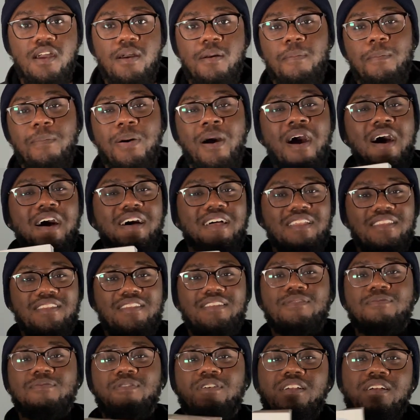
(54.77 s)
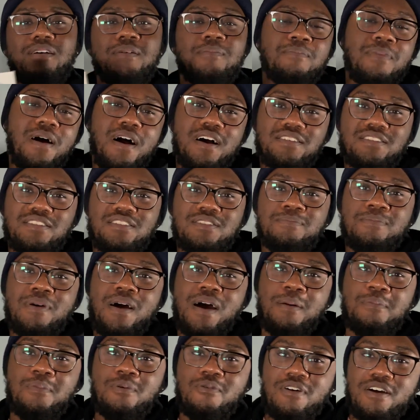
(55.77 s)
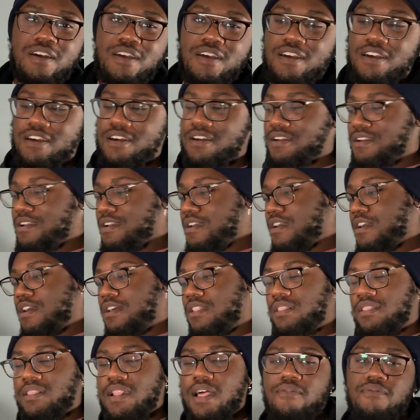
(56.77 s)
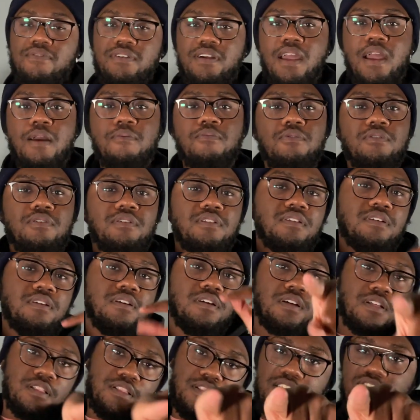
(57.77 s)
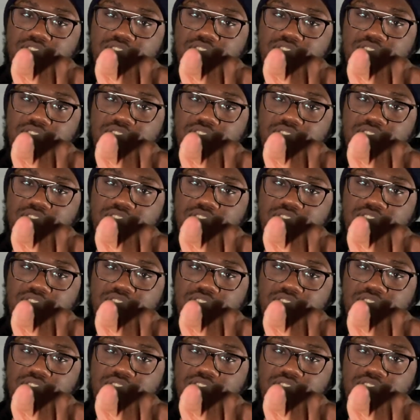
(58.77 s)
But we're gonna unbox this bad boy right here. Live on camera. Let's